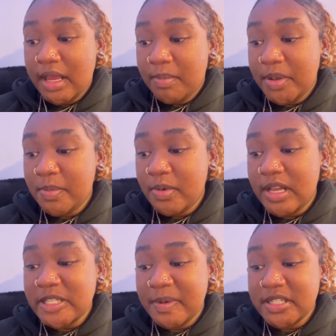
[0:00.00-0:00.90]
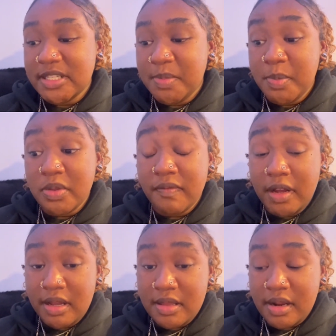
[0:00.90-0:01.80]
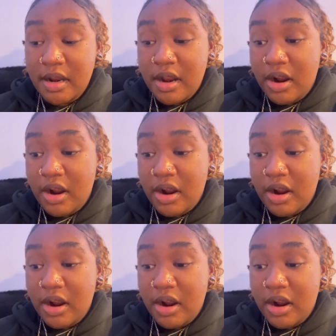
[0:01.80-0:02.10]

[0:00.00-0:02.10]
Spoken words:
People, especially people of color,